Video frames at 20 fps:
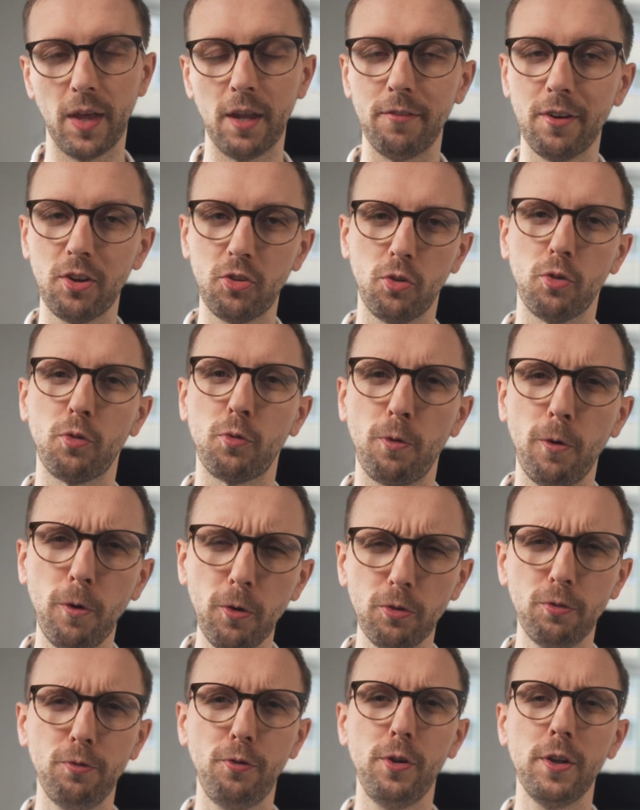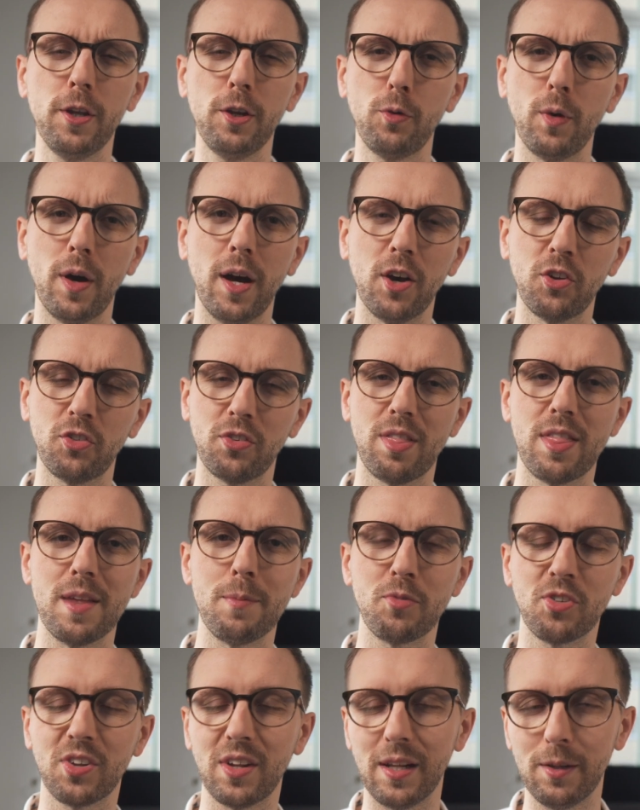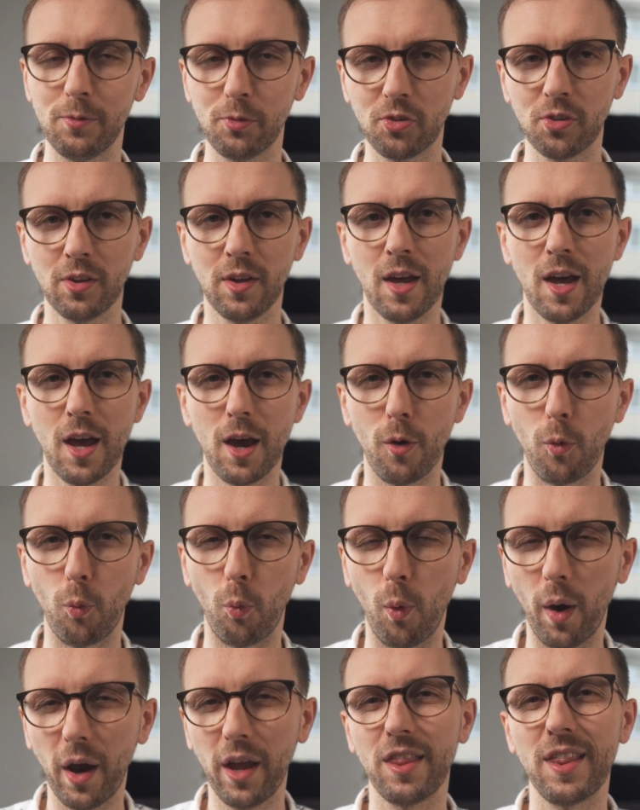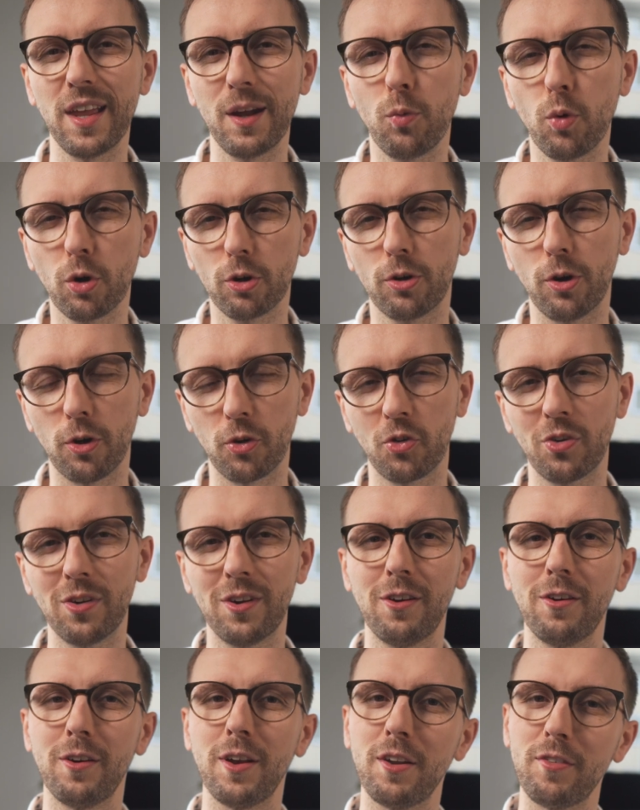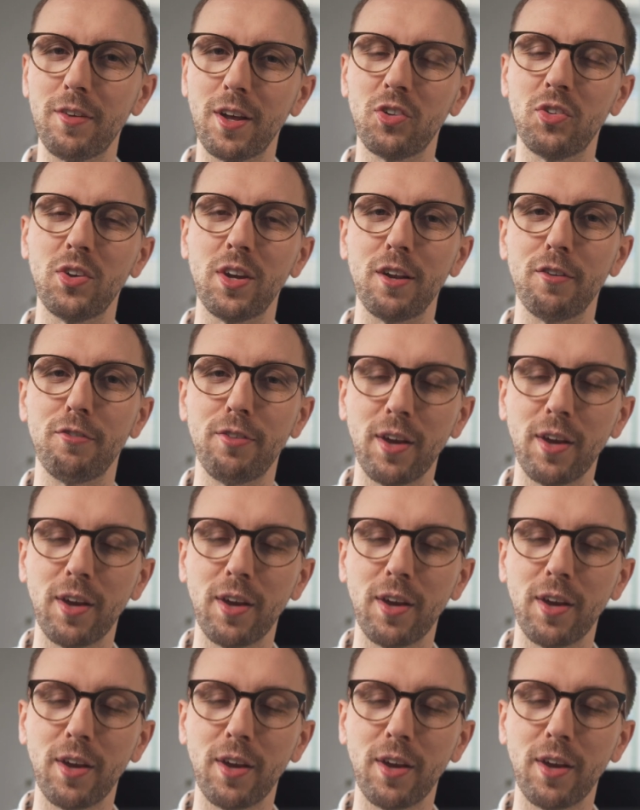investors first of all need to ask themselves why they would consider investing in